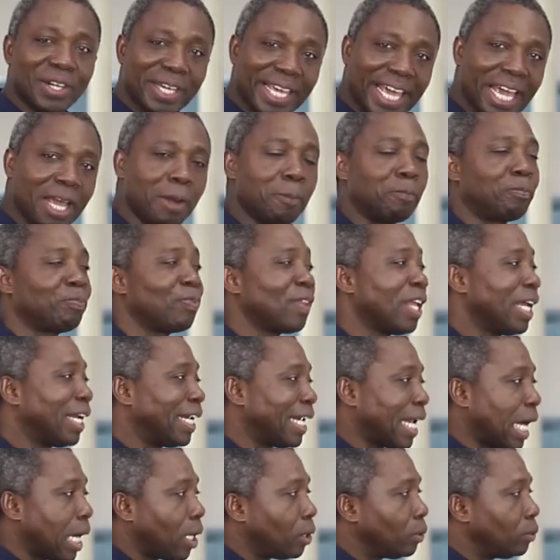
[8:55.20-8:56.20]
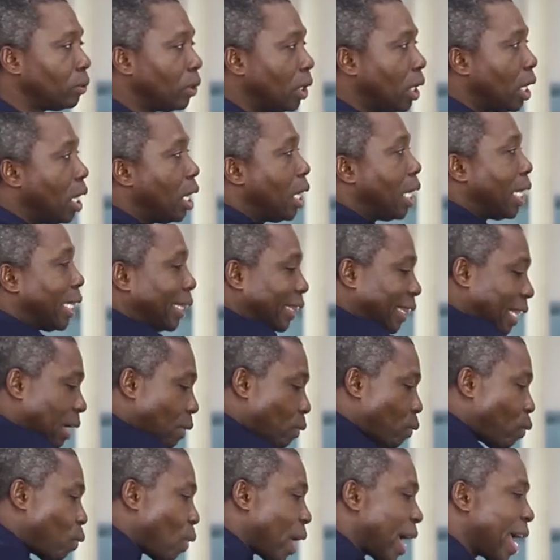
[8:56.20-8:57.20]
Okay, now the
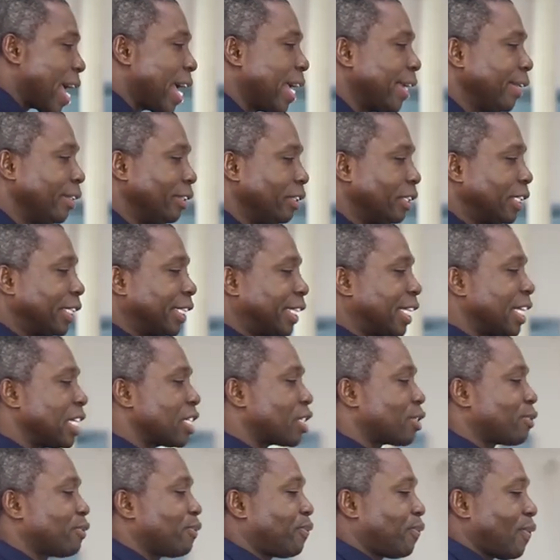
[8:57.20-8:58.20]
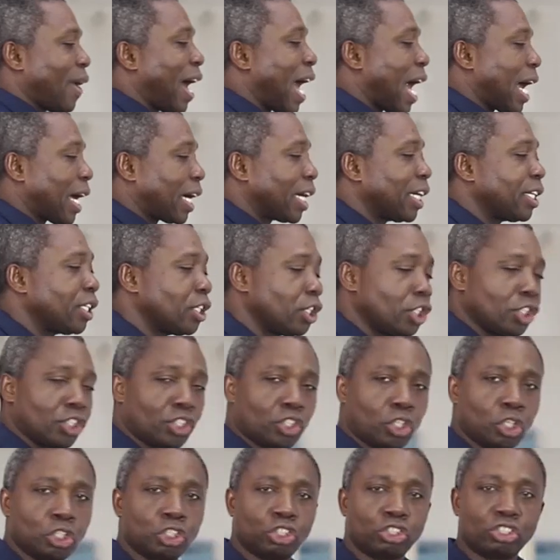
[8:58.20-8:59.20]
way this fahren is
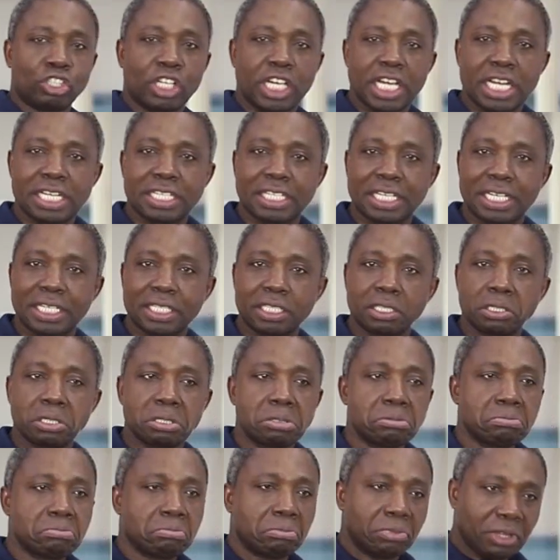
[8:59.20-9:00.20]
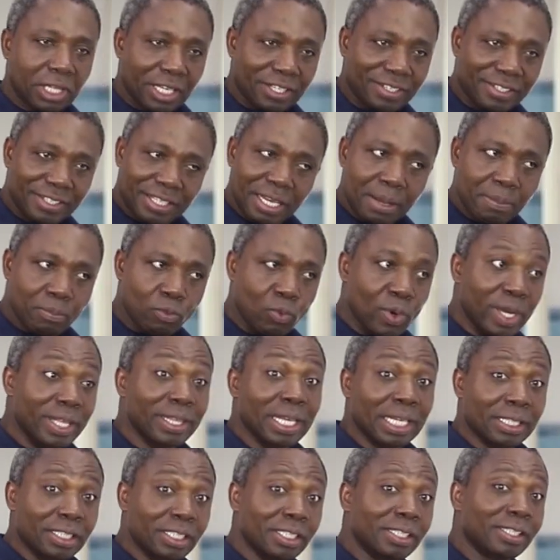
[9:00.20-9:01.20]
conjugated, the same way,
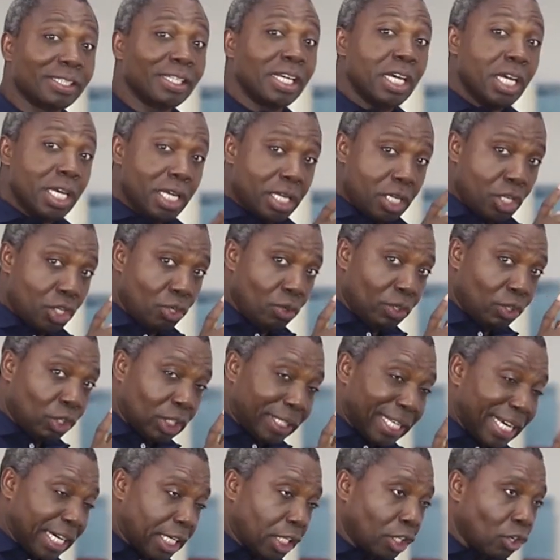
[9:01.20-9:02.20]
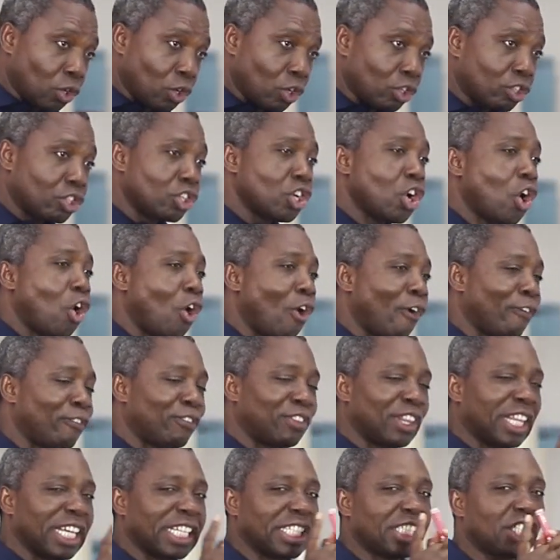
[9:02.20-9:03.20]
that is, you take note
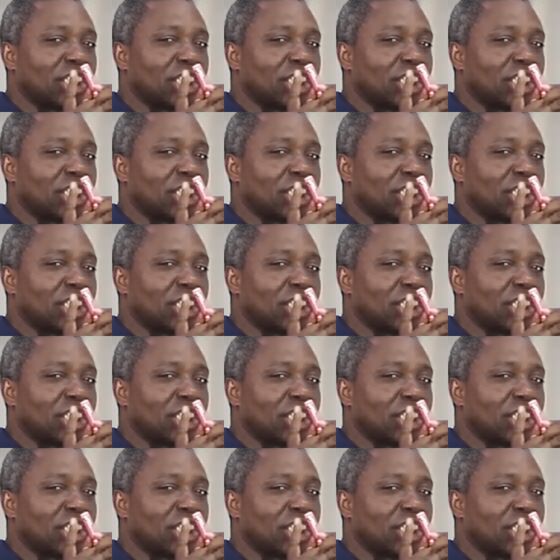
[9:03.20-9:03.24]
of the